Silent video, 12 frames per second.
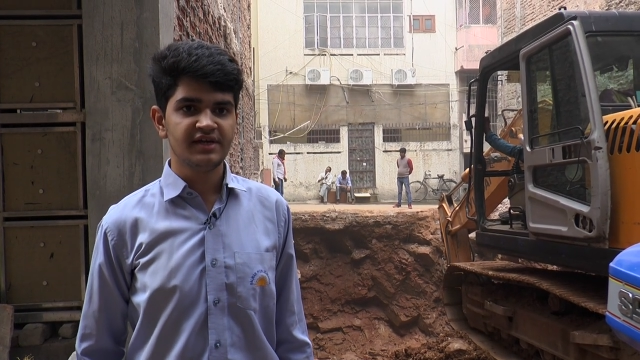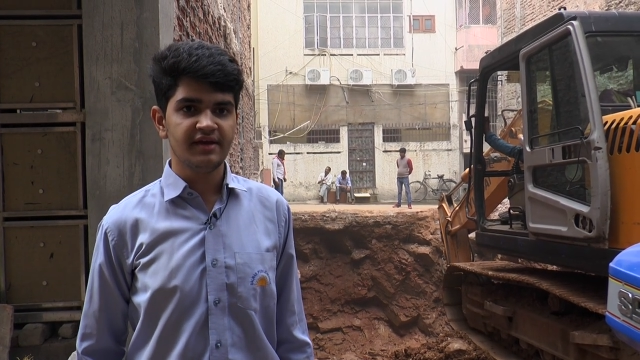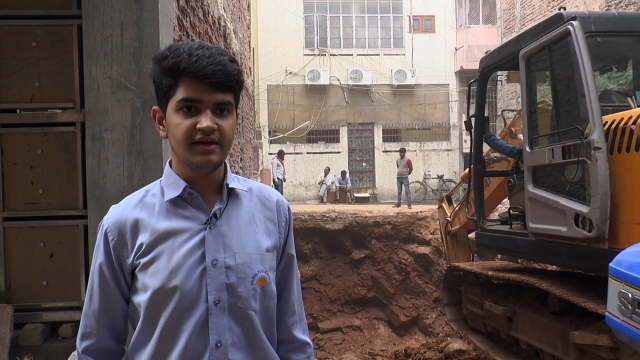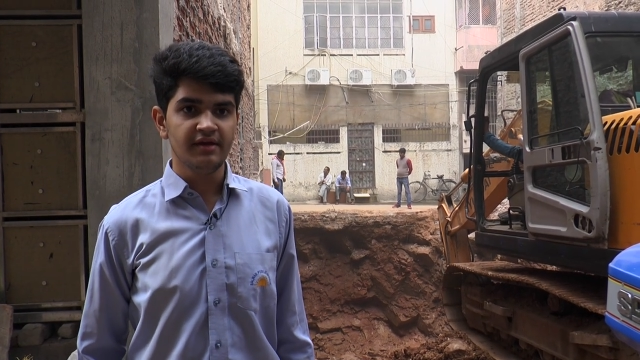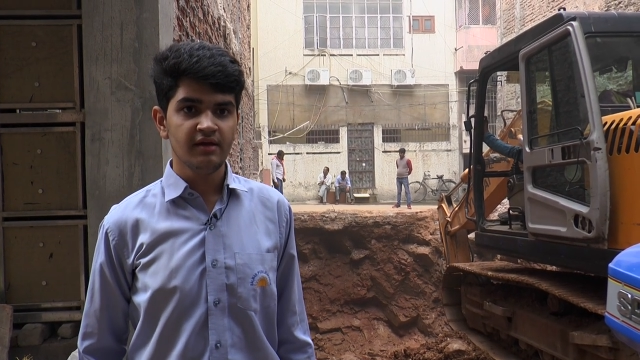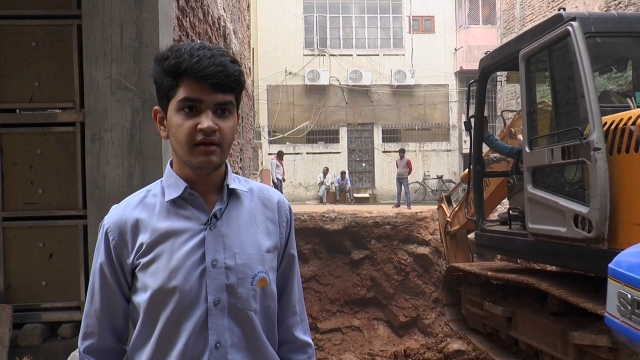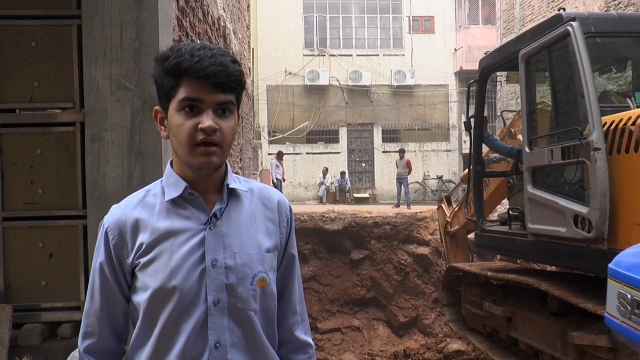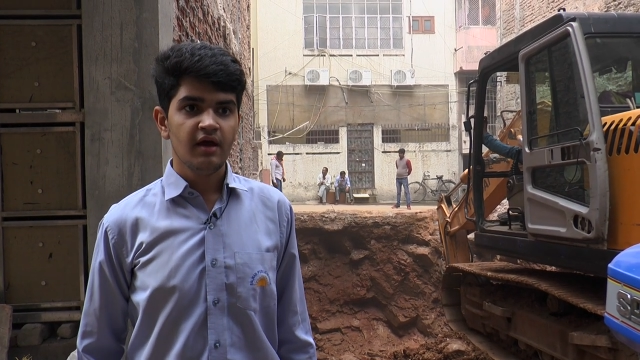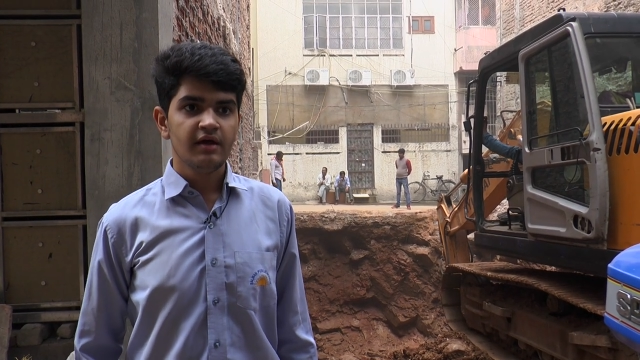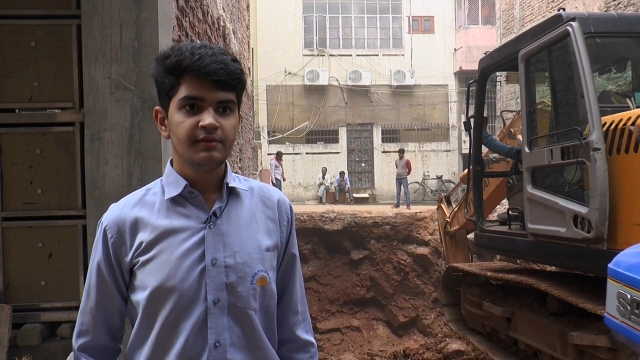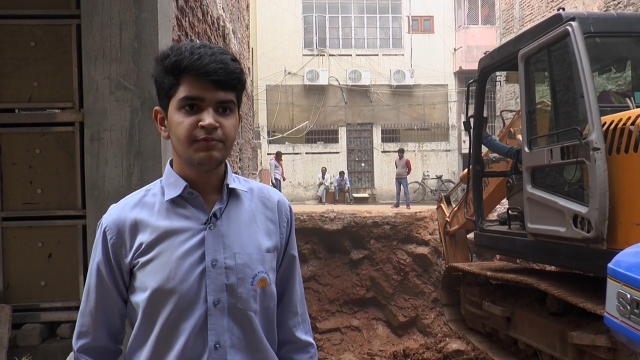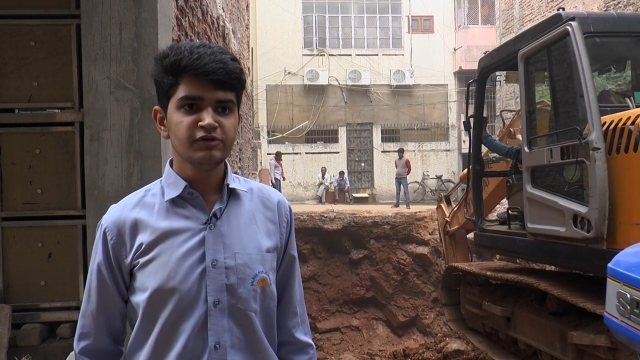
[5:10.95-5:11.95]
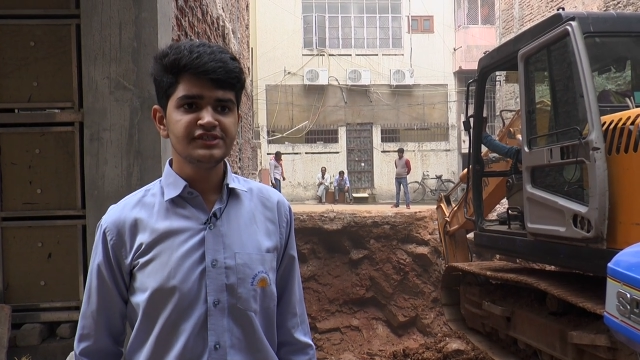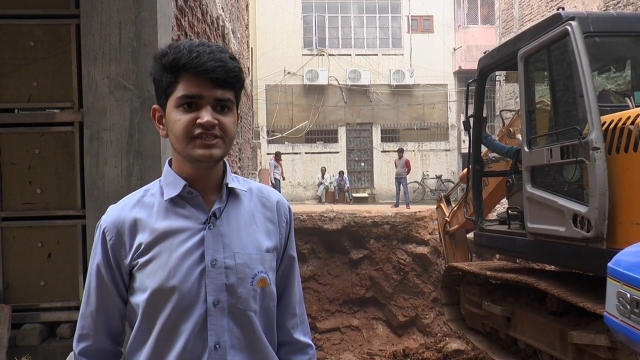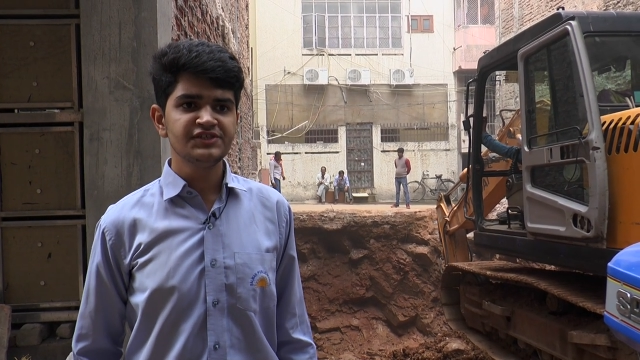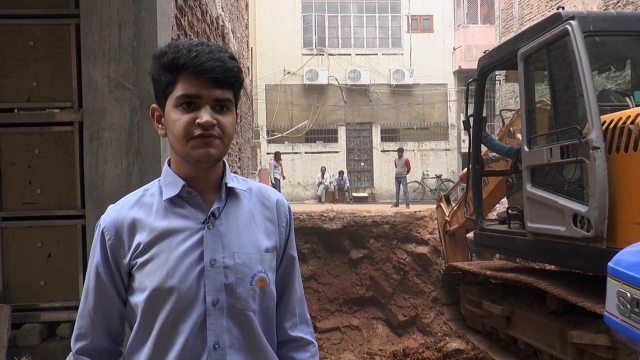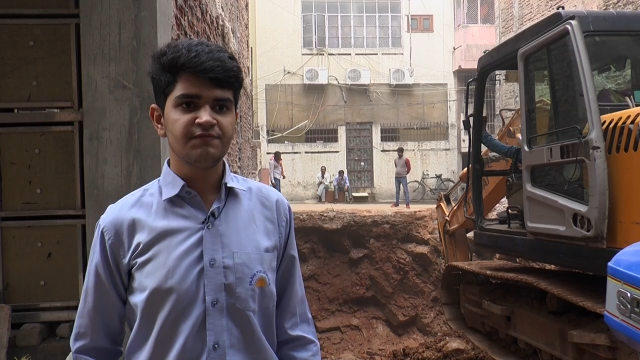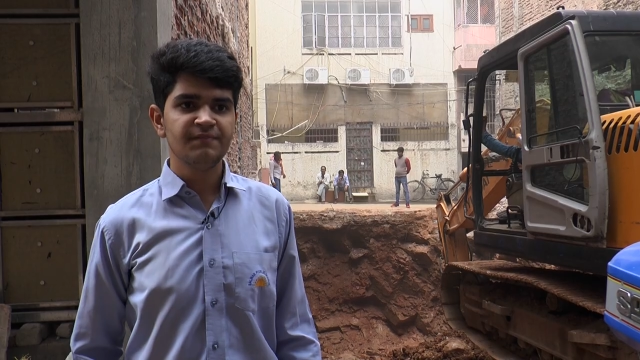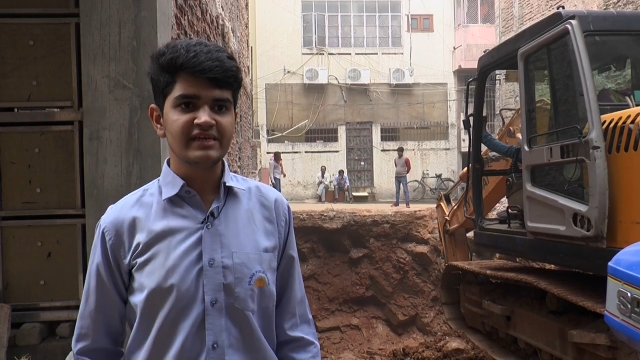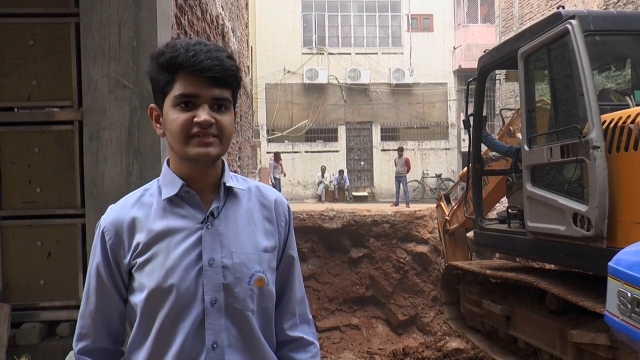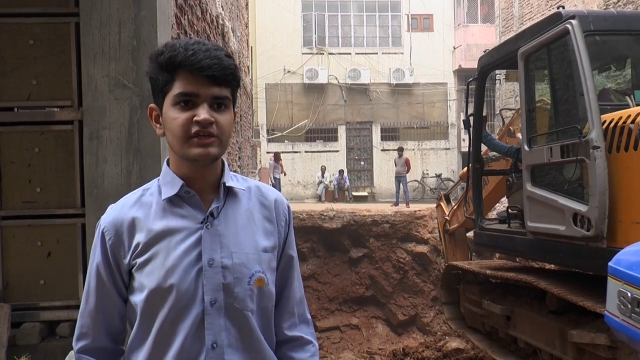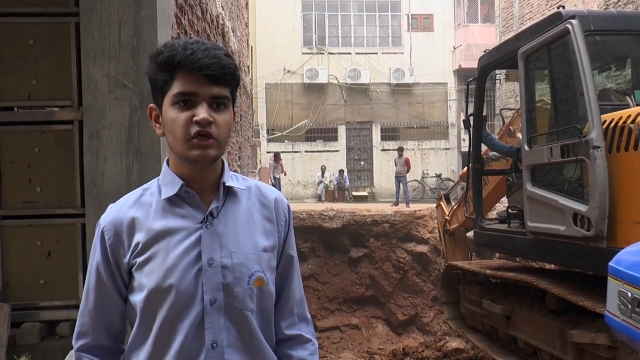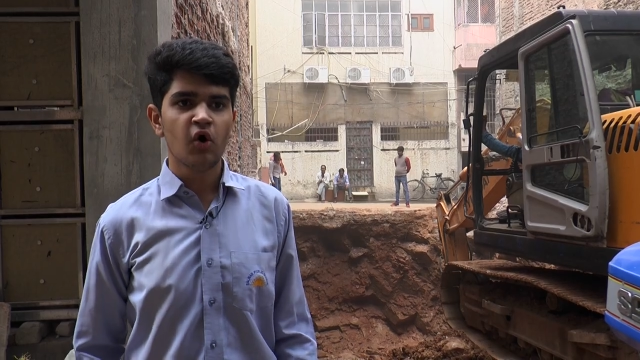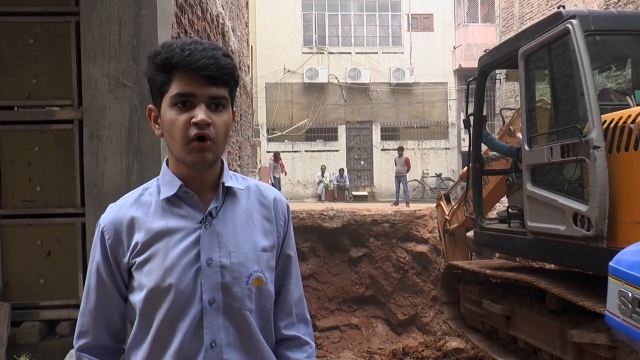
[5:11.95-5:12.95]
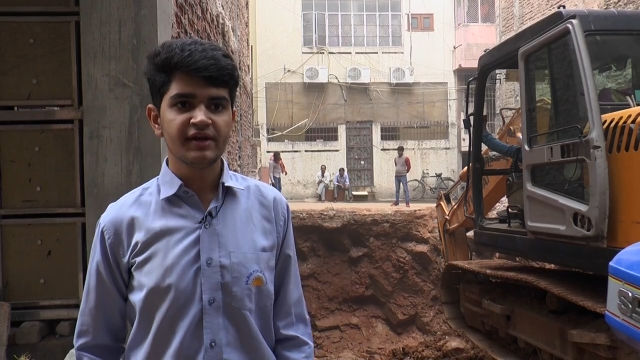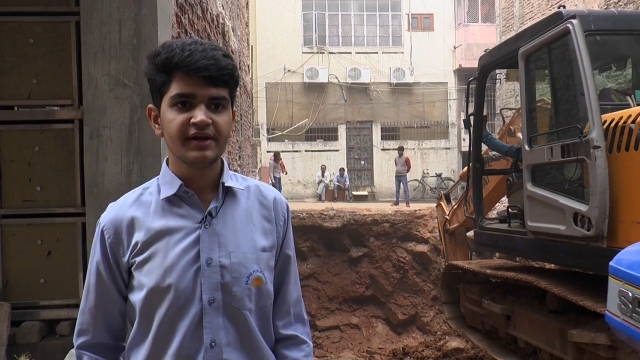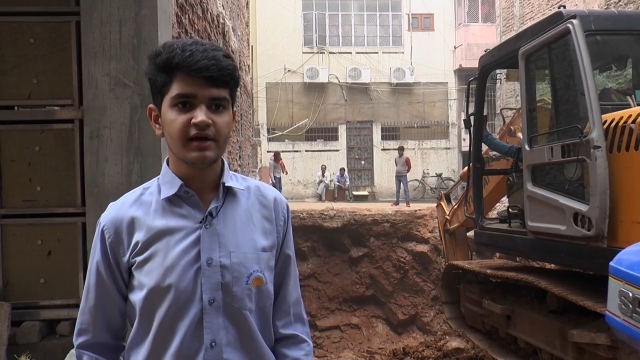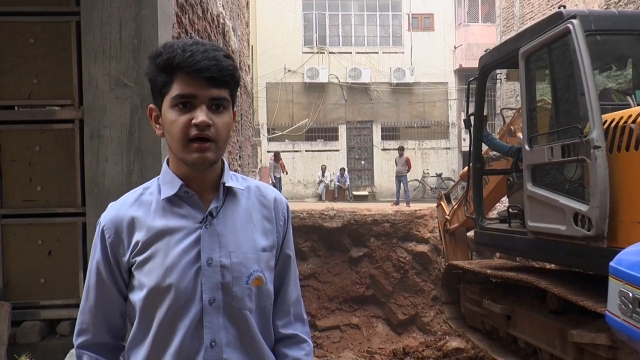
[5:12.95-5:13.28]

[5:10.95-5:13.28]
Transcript: study, The process of mixing concrete